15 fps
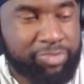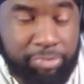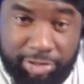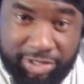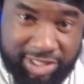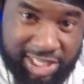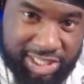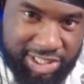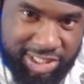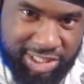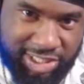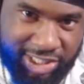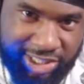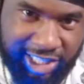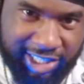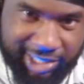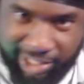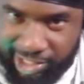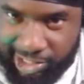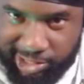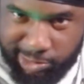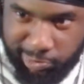Petition to think that
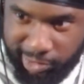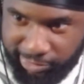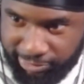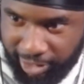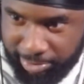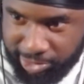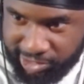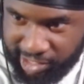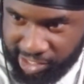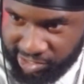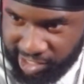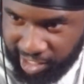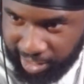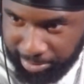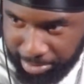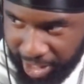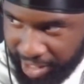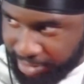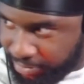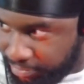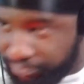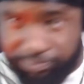this is what Fable sounds like in
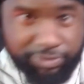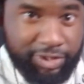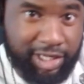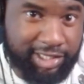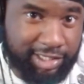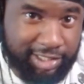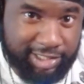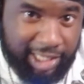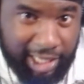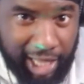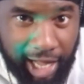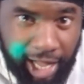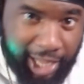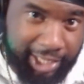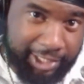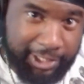bed. Say aye.